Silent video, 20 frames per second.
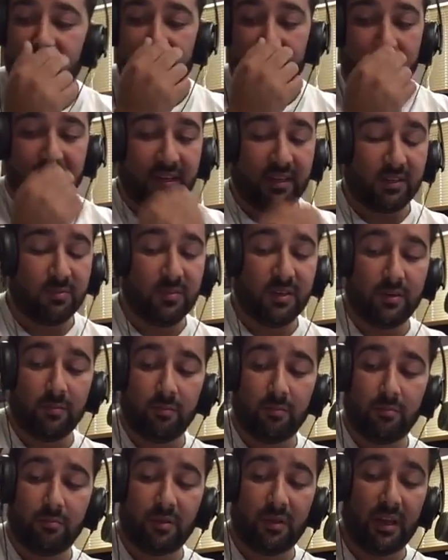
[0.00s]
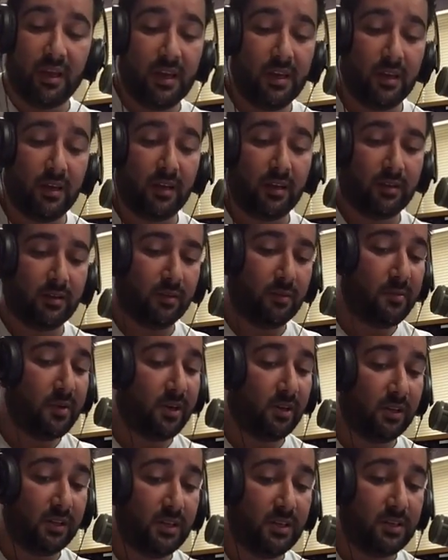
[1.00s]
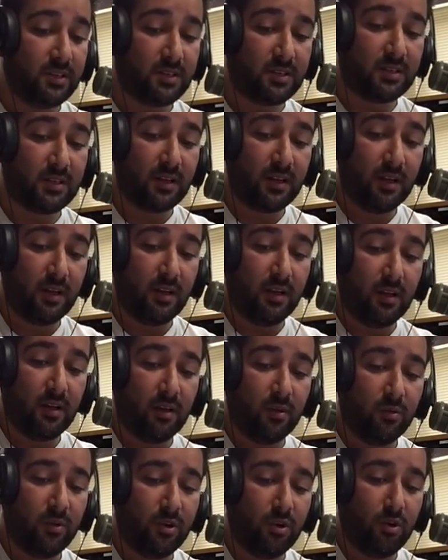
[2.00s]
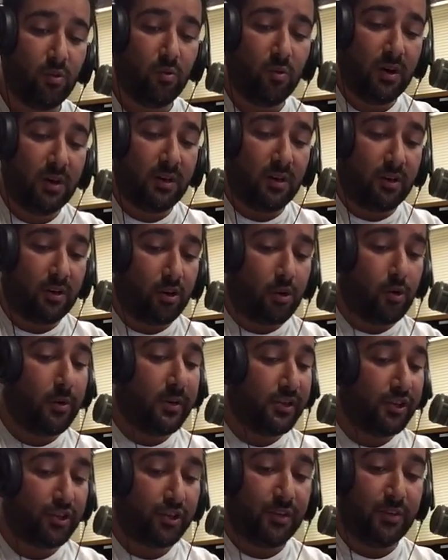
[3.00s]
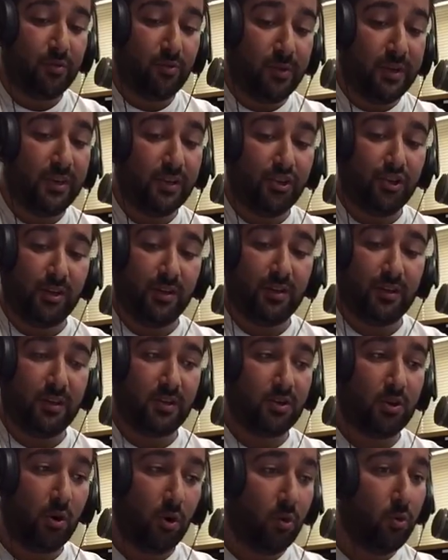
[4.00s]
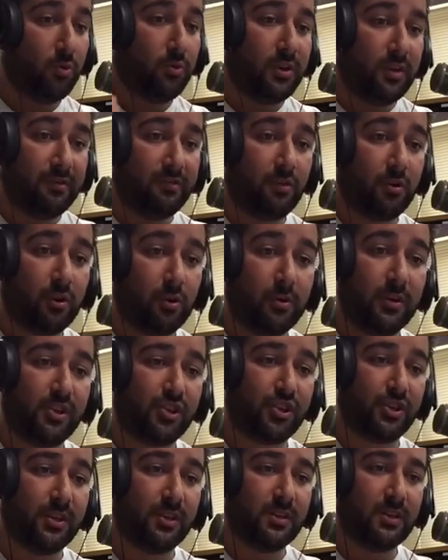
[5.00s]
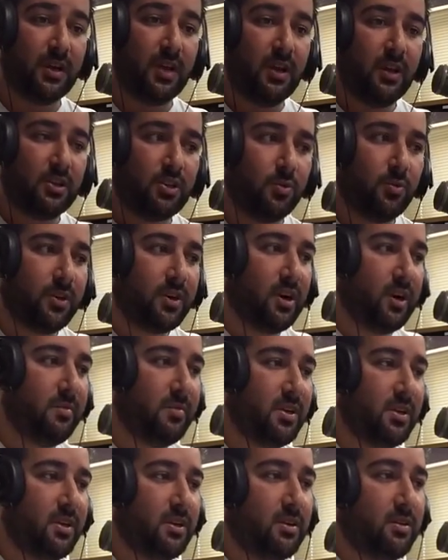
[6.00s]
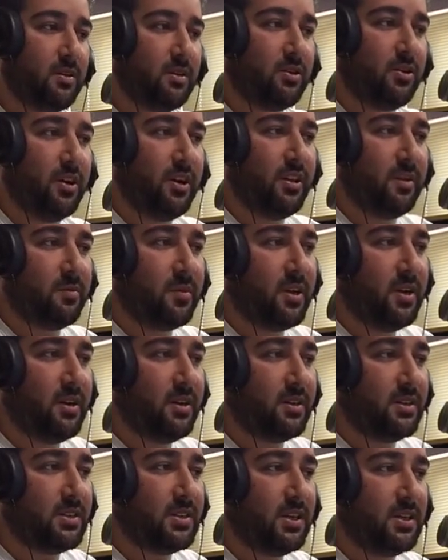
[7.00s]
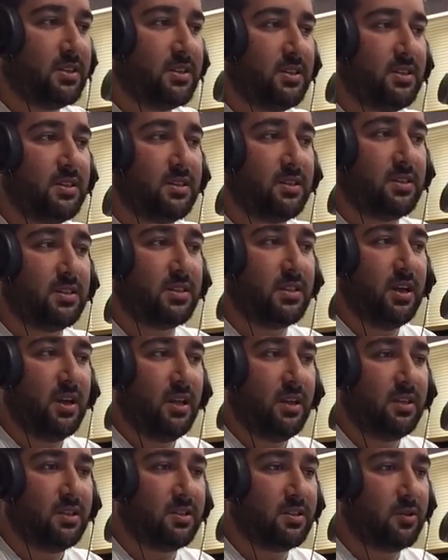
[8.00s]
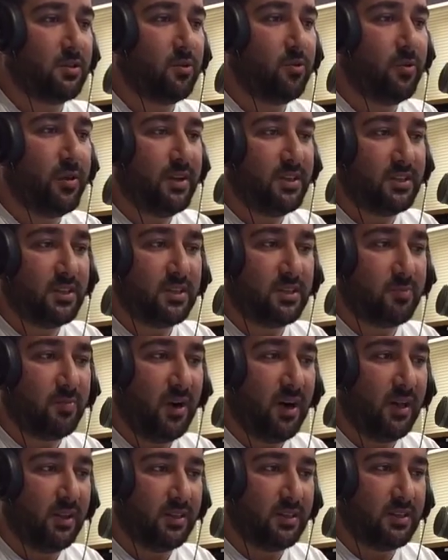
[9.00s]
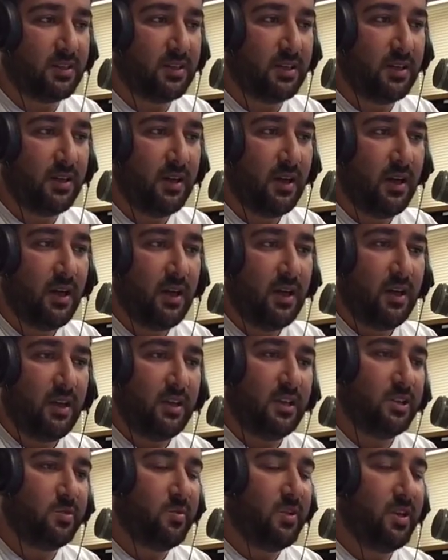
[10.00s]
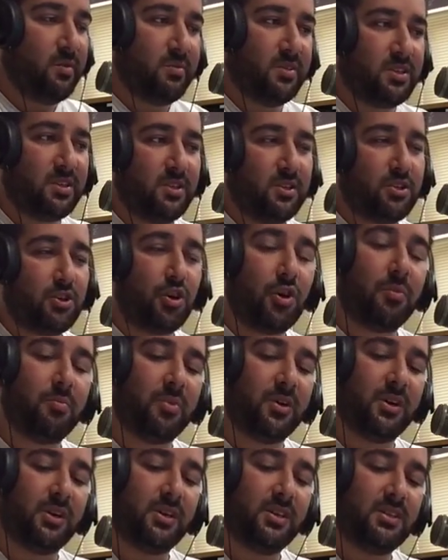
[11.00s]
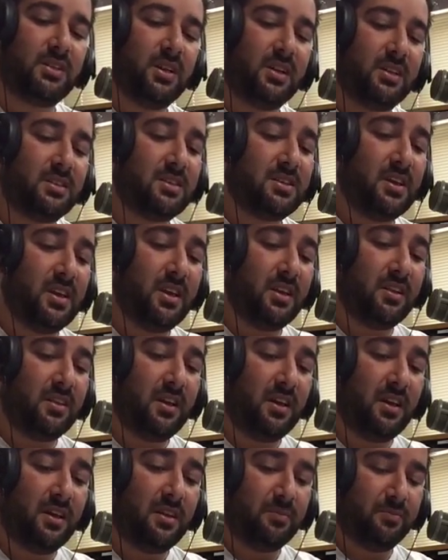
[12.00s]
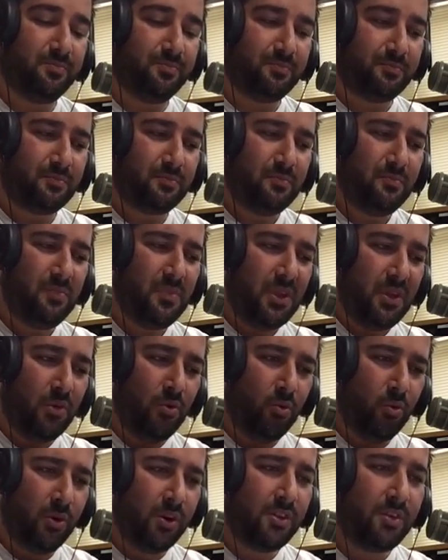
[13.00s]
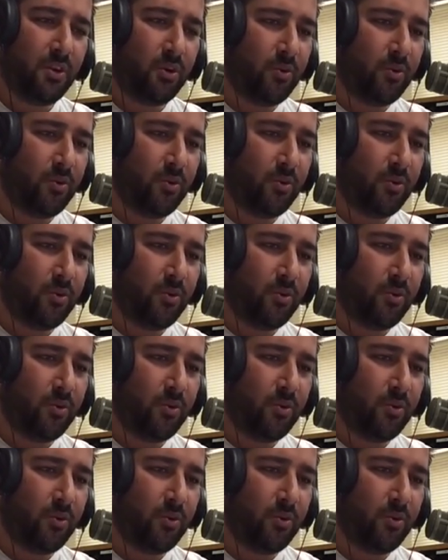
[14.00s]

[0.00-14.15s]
that's been plaguing the Middle East. We don't want a Christian region that's only for Christian. So when Rabbi Yonadim Kenna says this is a racist policy, he's being misinterpreted. He's not saying that we're the